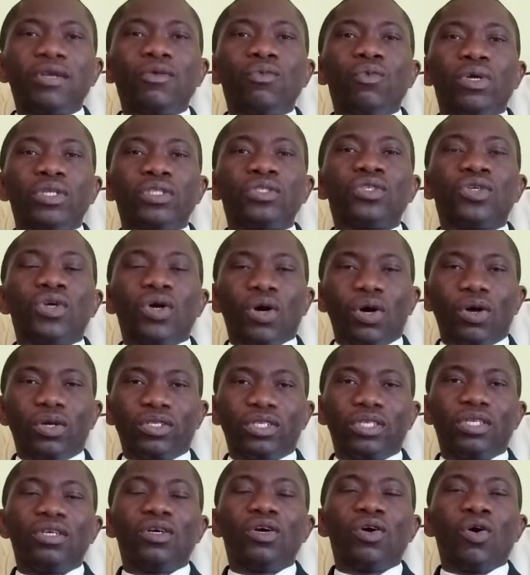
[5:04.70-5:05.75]
what God
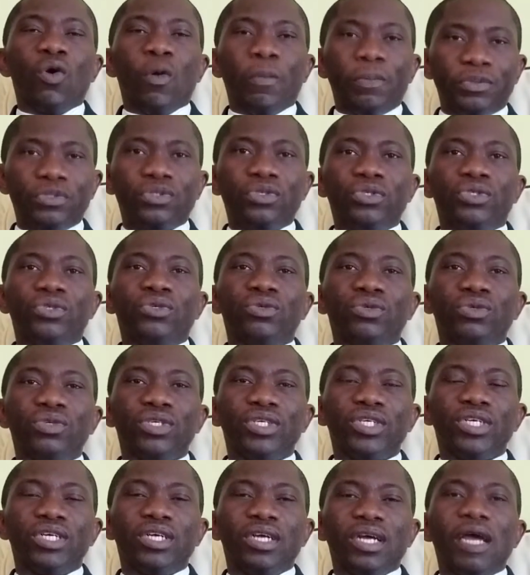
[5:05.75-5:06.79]
hopes to do
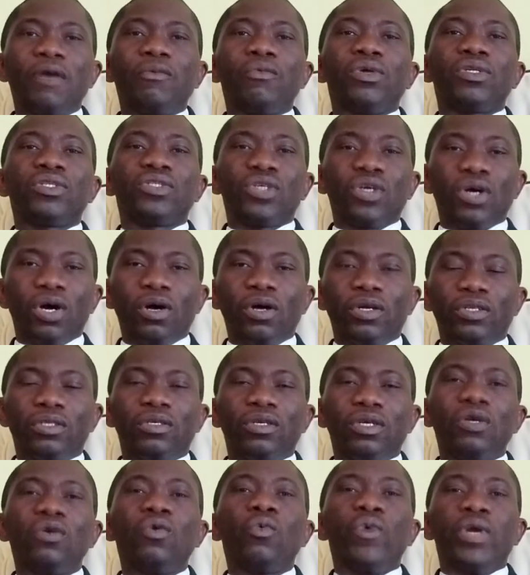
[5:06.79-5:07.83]
and what God
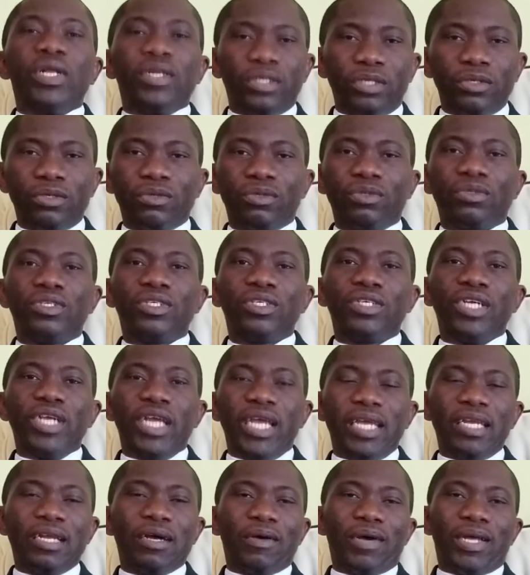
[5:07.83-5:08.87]
will do
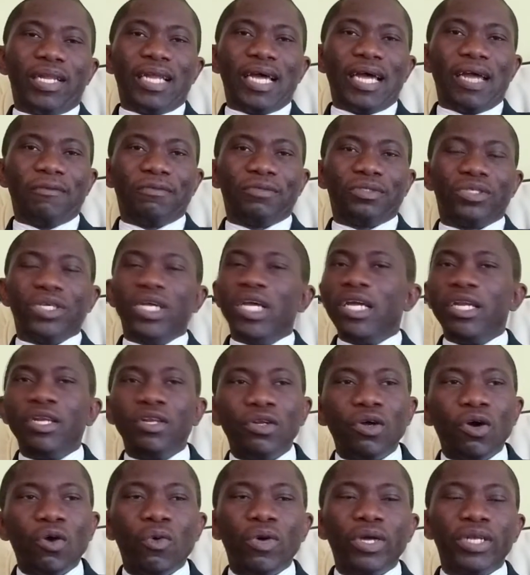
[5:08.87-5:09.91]
in our lives.
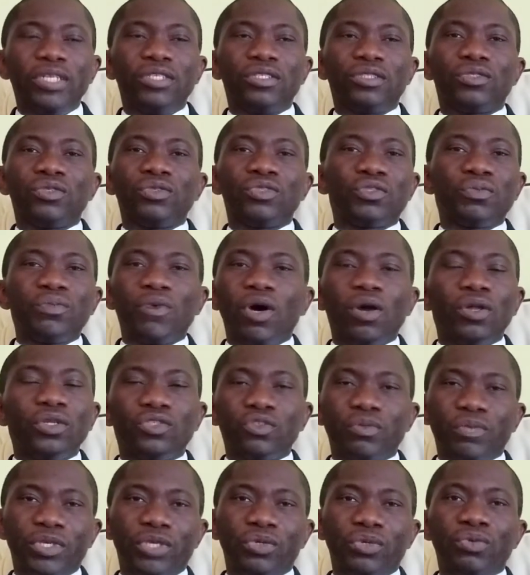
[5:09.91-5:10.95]
No one is too small to
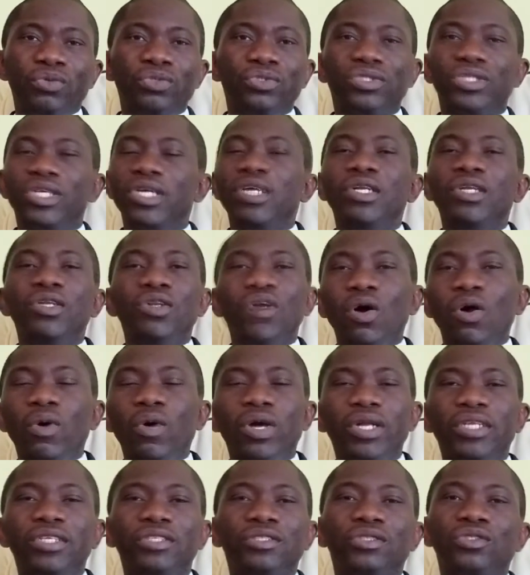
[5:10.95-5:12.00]
be used. No
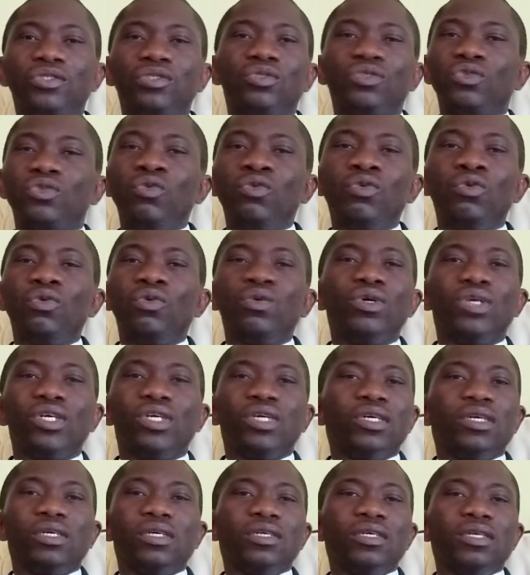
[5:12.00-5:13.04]
one is too
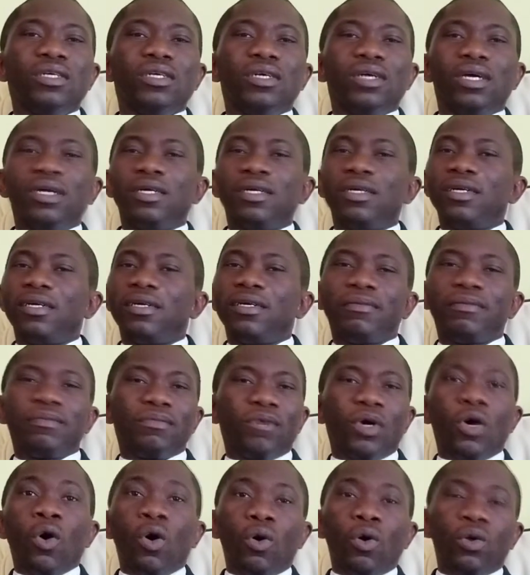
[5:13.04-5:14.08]

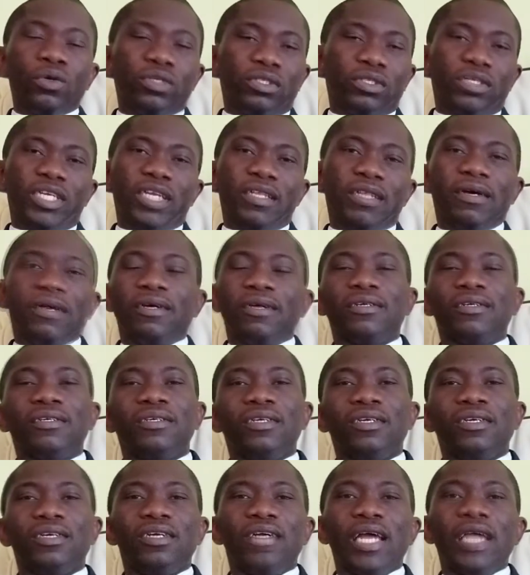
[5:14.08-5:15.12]
old either.
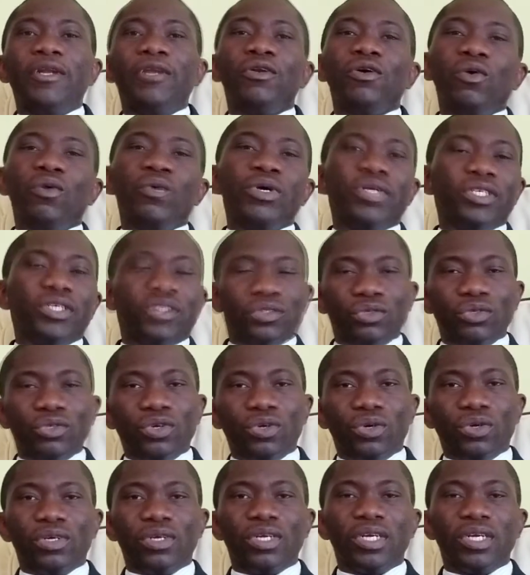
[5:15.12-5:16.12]
And no one is too young.